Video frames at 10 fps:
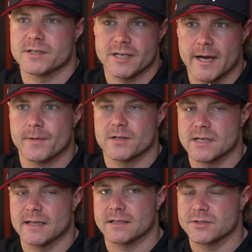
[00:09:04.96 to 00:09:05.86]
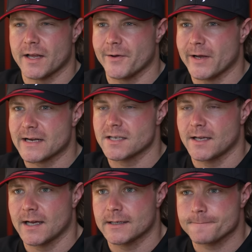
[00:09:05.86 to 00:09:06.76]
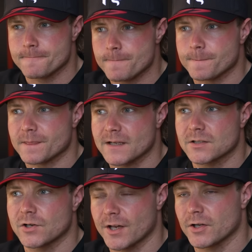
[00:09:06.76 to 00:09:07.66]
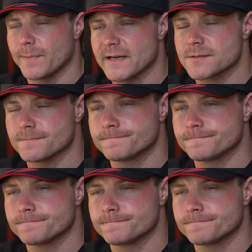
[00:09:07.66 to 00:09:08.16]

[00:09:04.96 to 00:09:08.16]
shame because I think today we actually had, had quite a good pace.